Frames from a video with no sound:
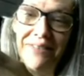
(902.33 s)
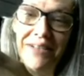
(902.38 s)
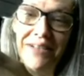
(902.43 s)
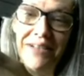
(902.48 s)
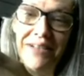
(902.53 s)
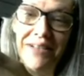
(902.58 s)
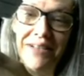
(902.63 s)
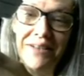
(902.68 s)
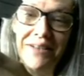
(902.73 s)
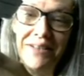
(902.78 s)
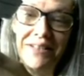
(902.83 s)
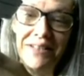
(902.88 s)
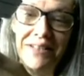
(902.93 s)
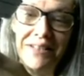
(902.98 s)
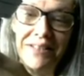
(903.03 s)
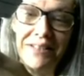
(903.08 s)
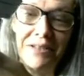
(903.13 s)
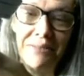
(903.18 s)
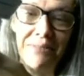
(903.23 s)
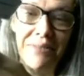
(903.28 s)
any
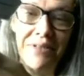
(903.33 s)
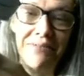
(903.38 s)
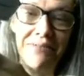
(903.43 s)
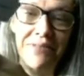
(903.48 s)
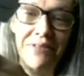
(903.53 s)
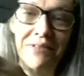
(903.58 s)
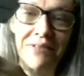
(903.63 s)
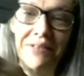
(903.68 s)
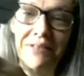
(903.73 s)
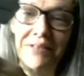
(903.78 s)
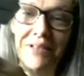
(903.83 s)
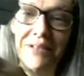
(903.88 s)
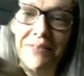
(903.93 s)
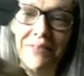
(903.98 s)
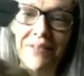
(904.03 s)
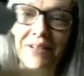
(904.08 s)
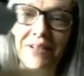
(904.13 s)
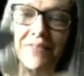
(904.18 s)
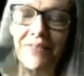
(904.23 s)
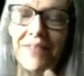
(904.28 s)
Aussies. Tell me if you agree. No, I